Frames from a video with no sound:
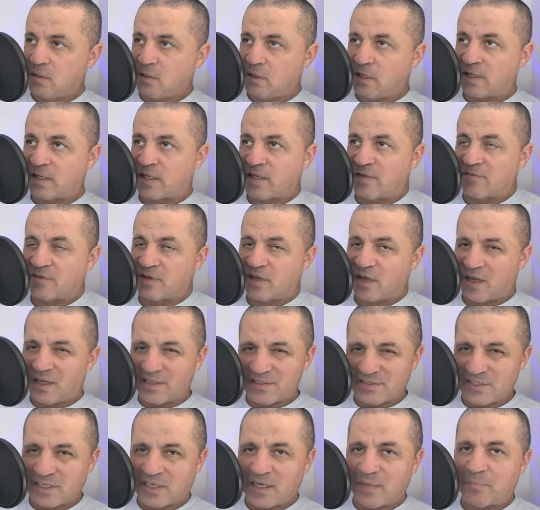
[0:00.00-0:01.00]
and give
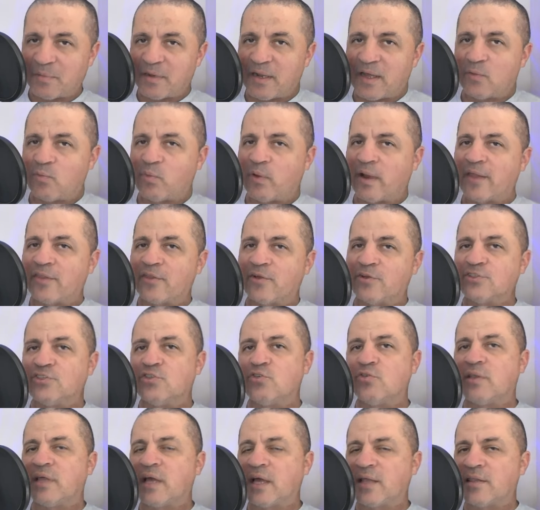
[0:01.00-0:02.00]
content, but I'd rather
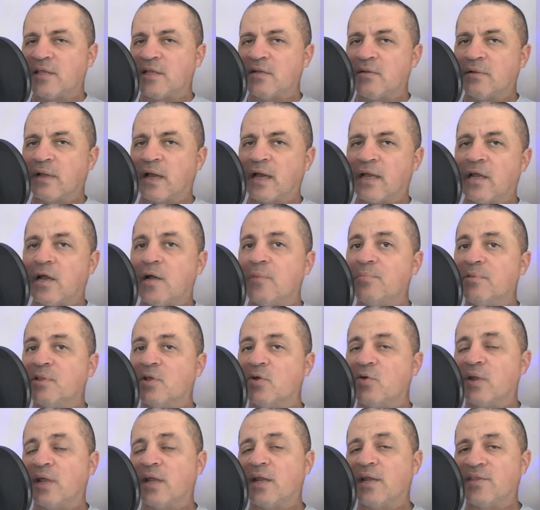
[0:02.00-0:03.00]
do that than not
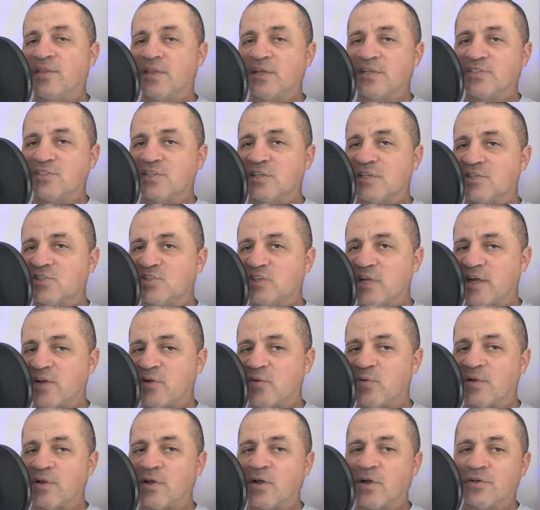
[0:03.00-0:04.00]
upload anything to the
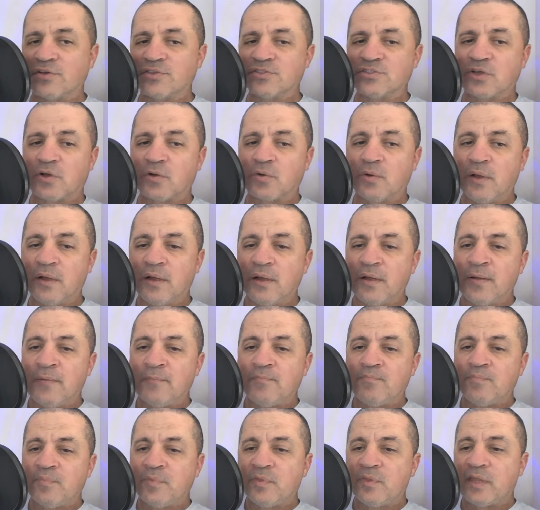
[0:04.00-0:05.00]
channel at all. So
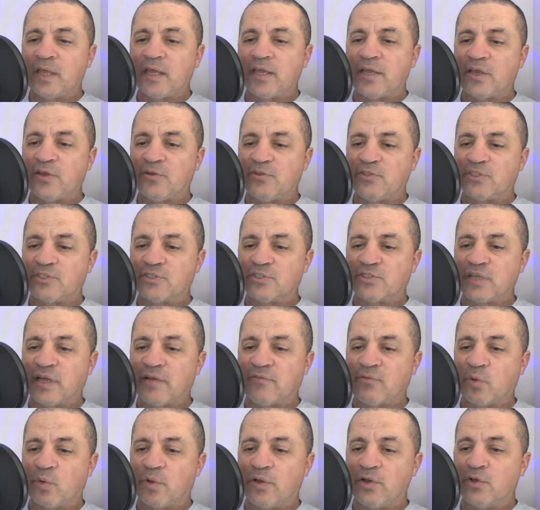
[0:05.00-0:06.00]
thank you, just
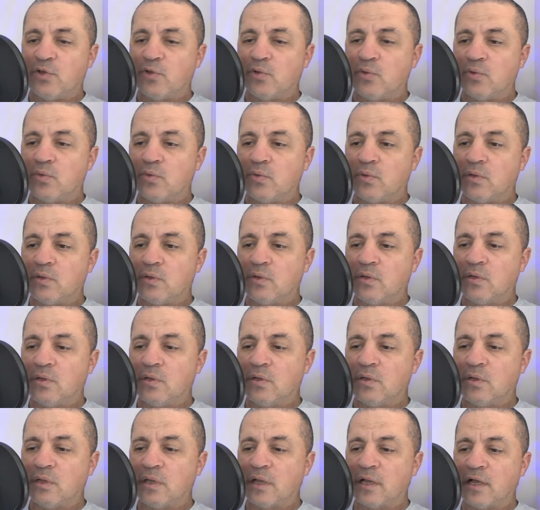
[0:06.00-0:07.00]
everyone who
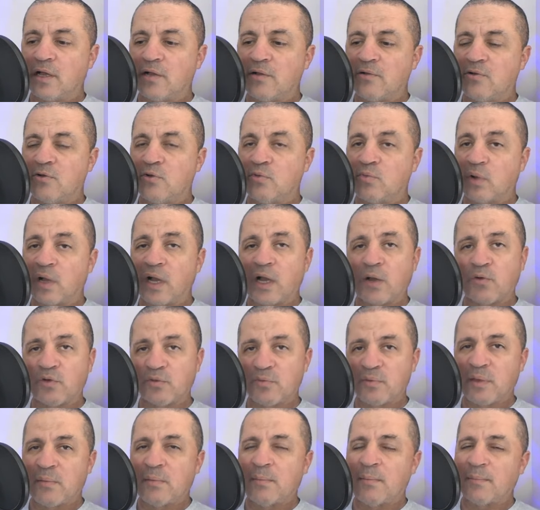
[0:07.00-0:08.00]
uh, who rock
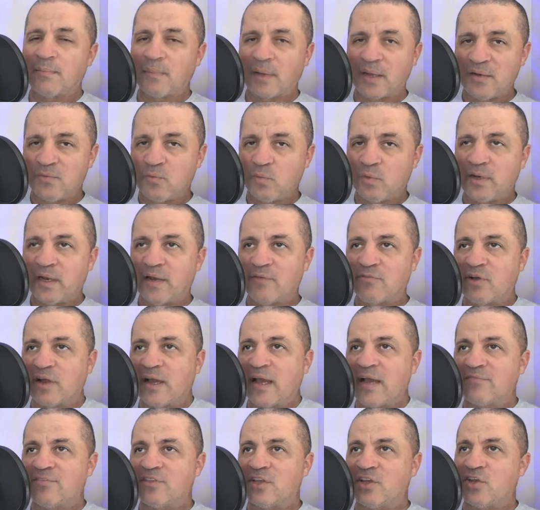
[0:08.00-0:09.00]
with me. My, whenever I
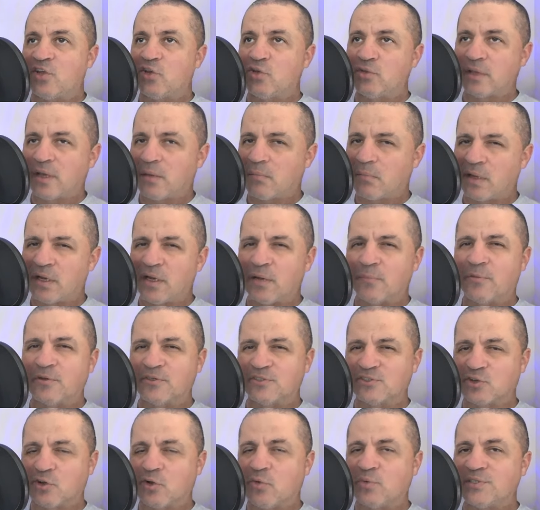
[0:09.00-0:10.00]
have to do that, my
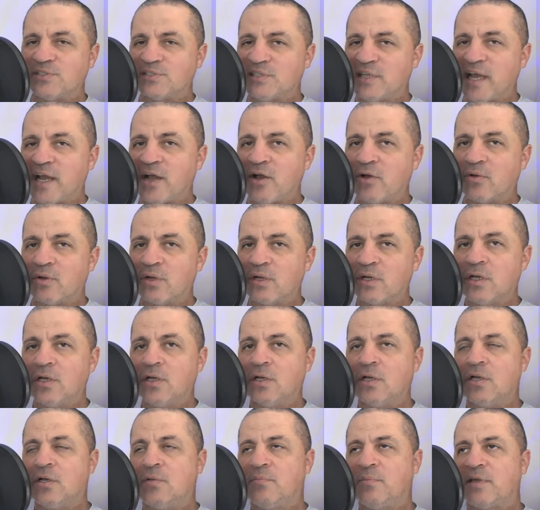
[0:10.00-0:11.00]
numbers are always down
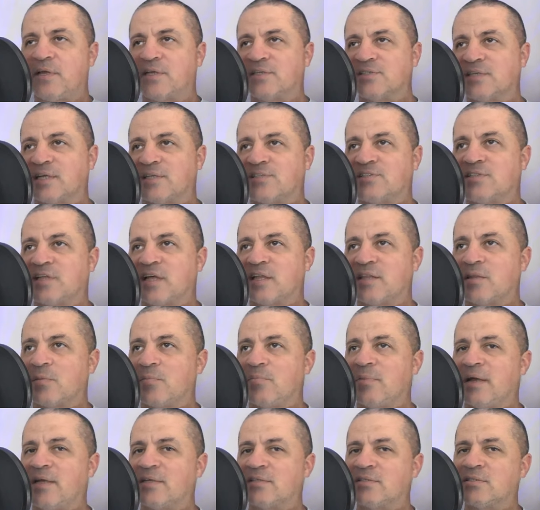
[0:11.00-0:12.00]
because that's not the
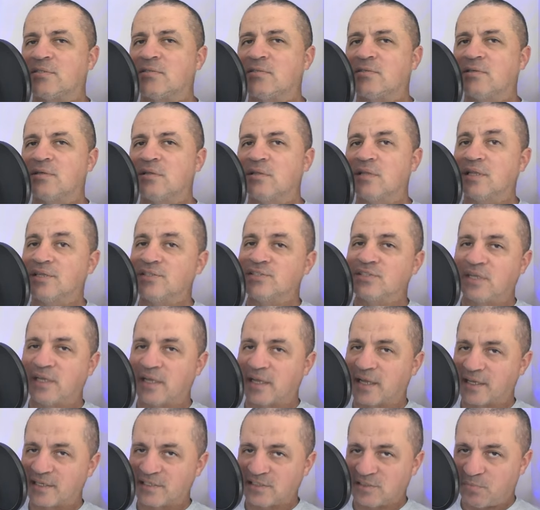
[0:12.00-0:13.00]
best
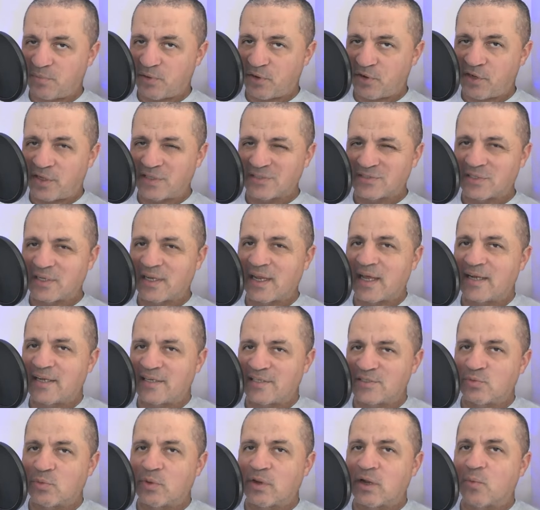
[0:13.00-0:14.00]
listening experience, and that
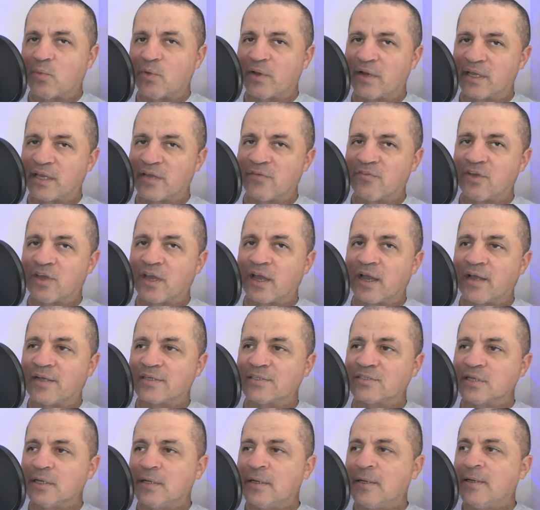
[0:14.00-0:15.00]
is what I want to give you guys.